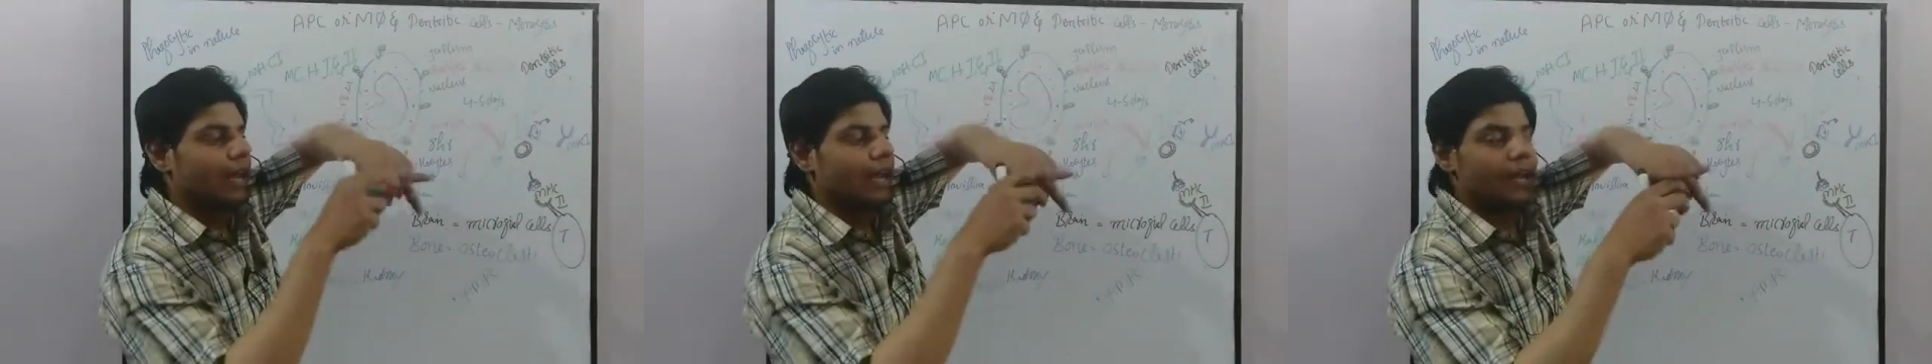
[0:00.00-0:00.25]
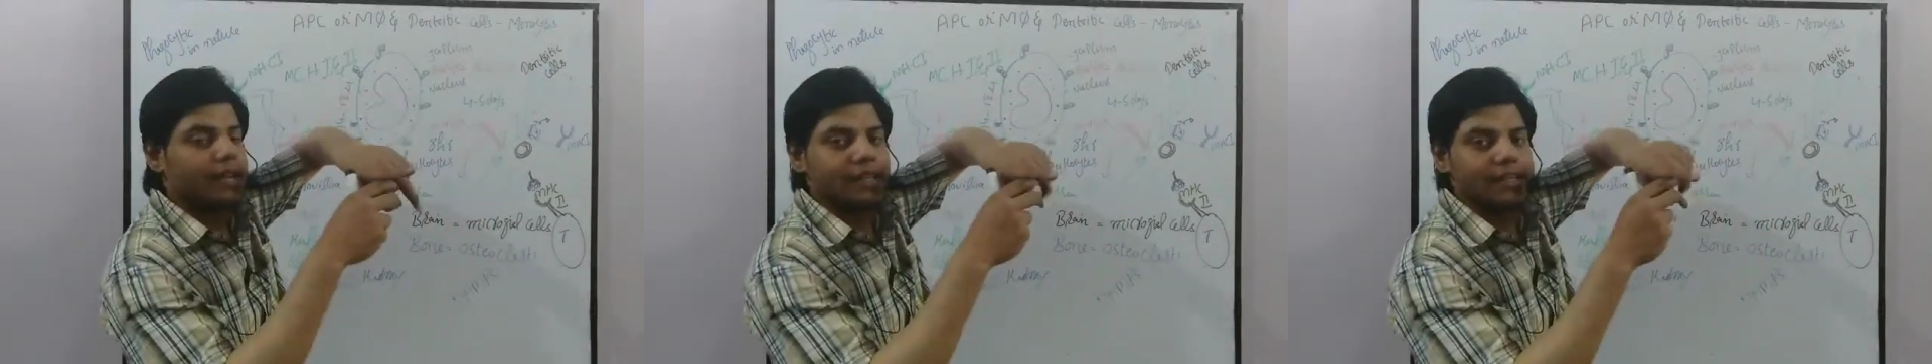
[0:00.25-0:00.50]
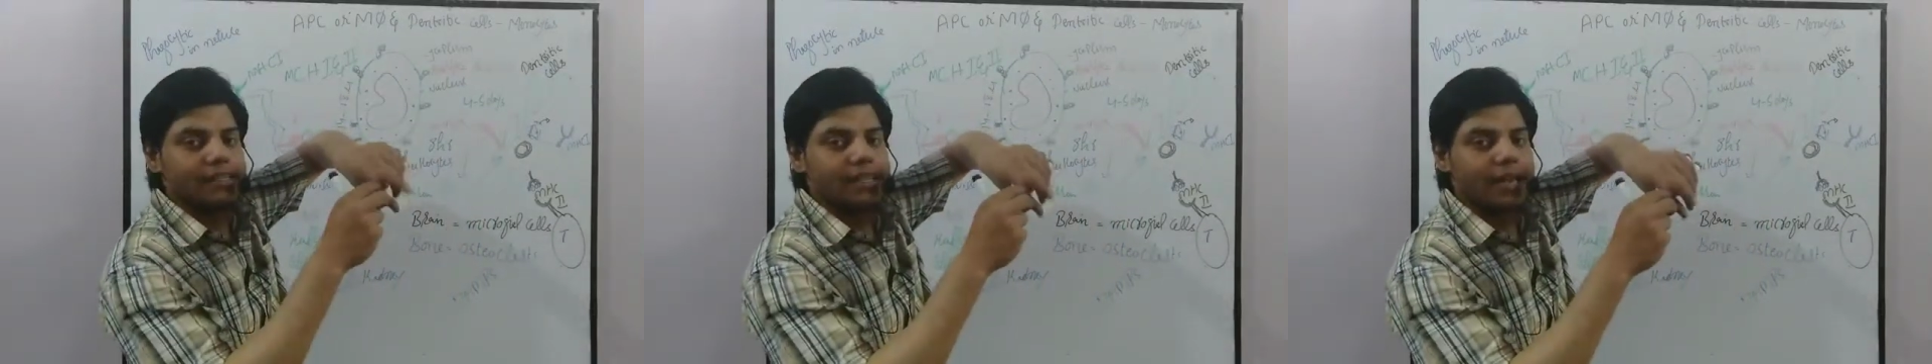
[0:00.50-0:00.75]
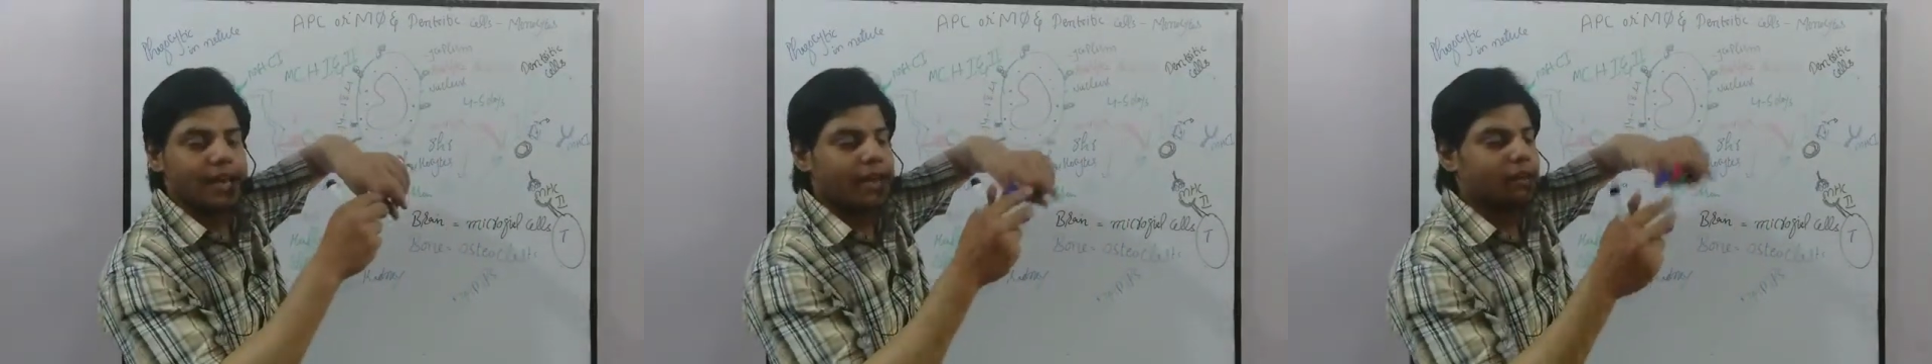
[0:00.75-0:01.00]
and this
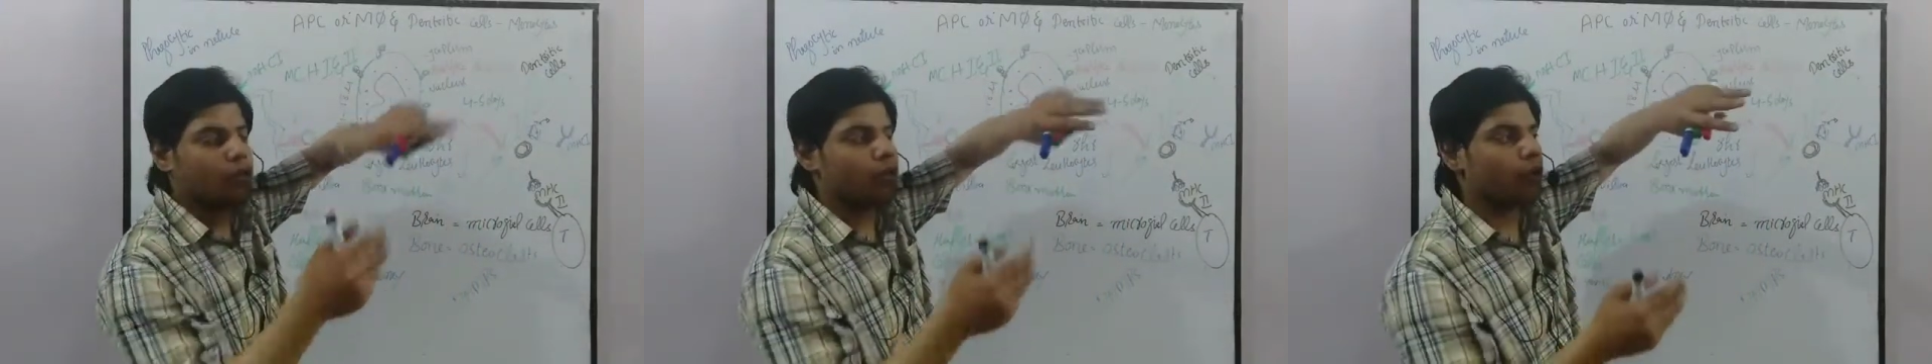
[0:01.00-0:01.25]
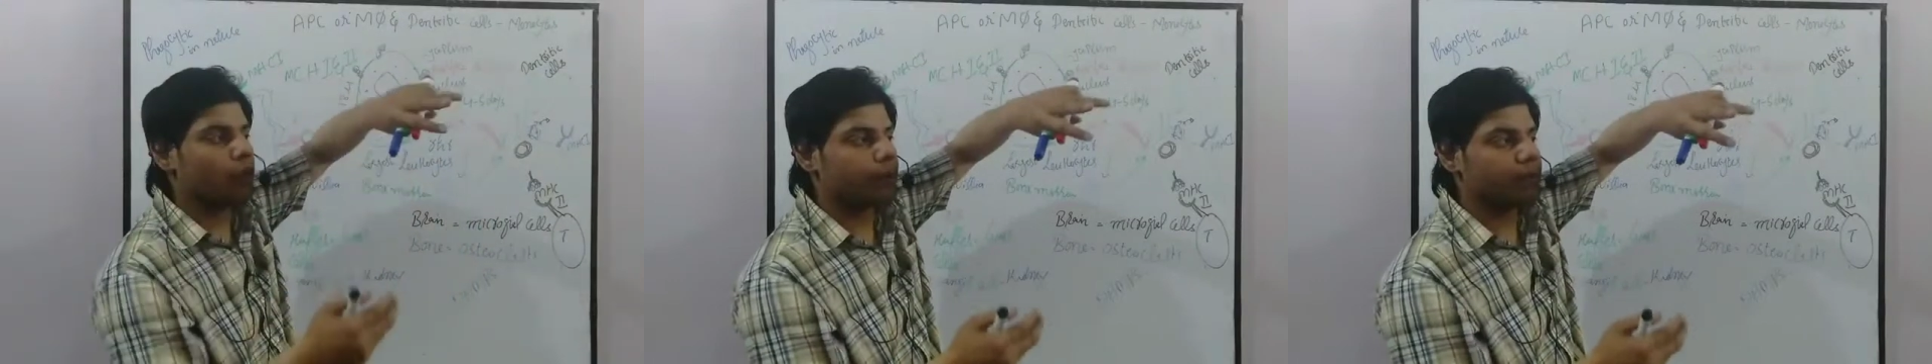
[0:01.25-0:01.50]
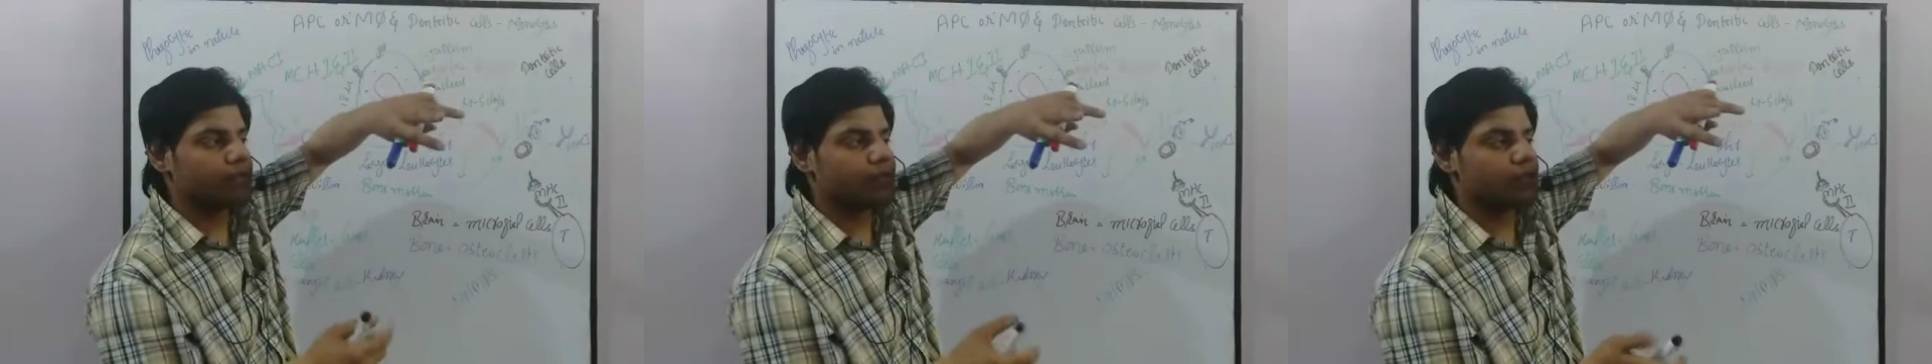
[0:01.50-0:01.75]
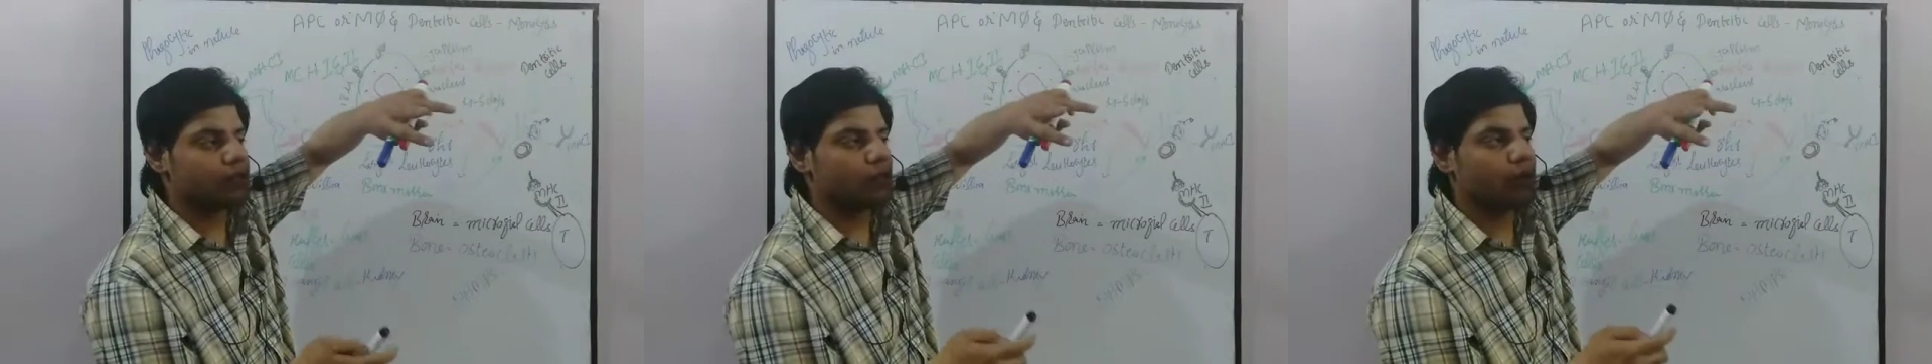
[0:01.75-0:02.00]
hand,
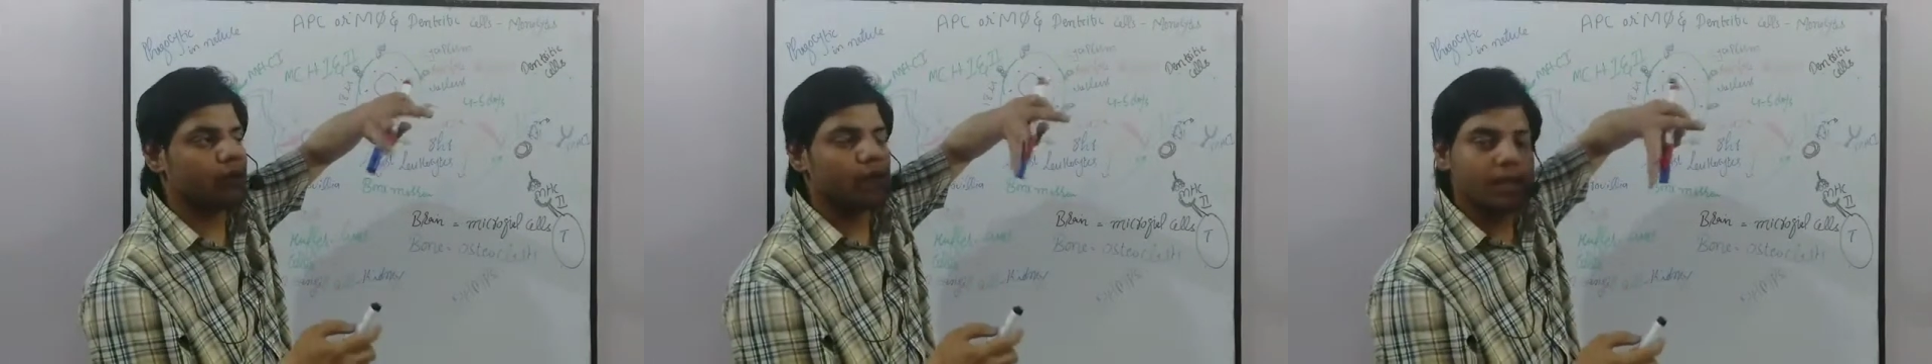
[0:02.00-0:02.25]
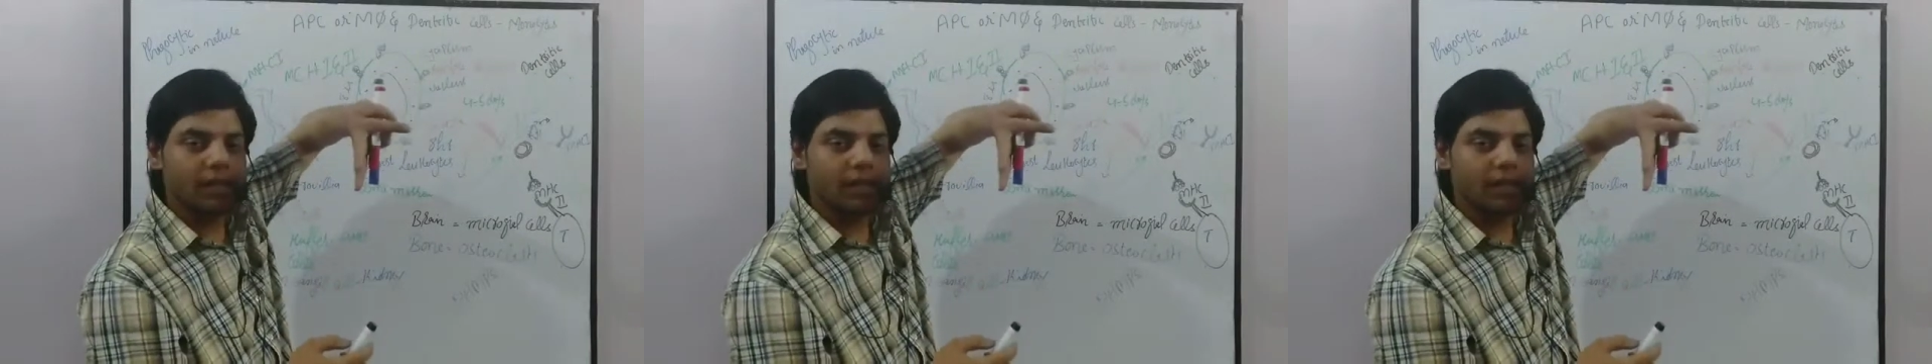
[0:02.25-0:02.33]
representing what?